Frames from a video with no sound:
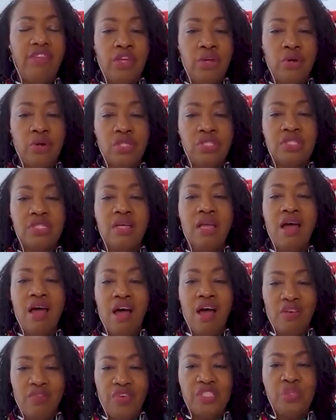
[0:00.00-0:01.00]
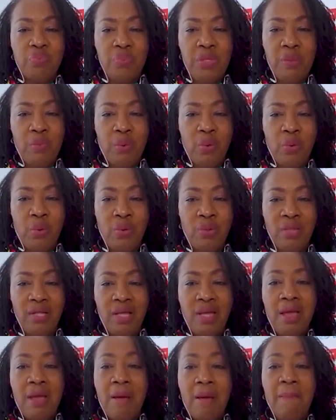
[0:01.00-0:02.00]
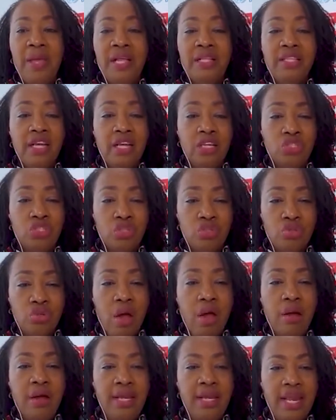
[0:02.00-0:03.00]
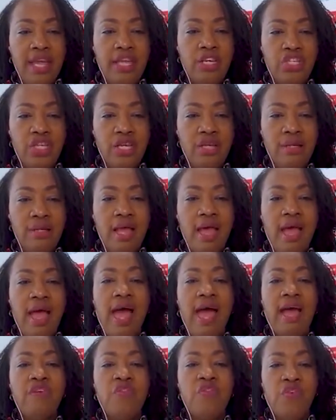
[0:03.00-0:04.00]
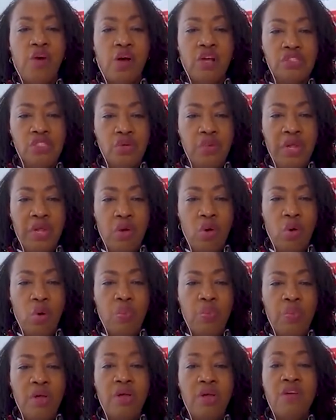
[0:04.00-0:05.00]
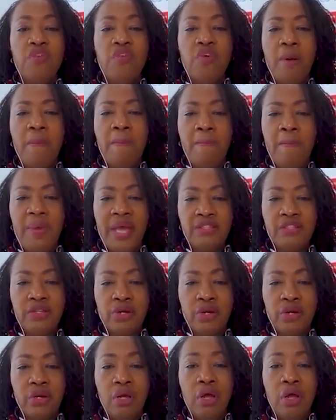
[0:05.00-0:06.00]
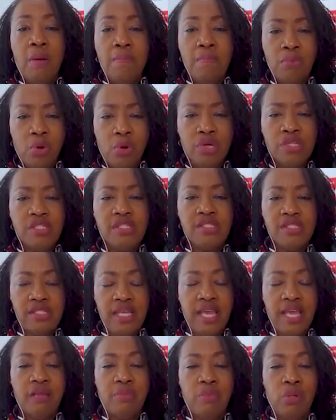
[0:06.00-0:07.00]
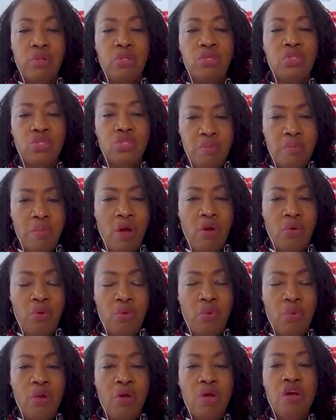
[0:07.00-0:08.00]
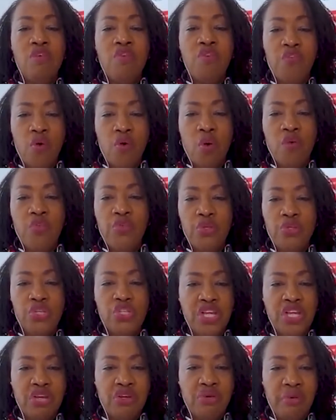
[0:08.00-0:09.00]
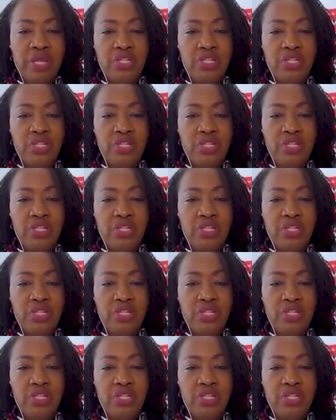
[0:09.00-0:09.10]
livelihoods of its people, building a stronger nation and fostering hope for a better, more sustainable tomorrow for future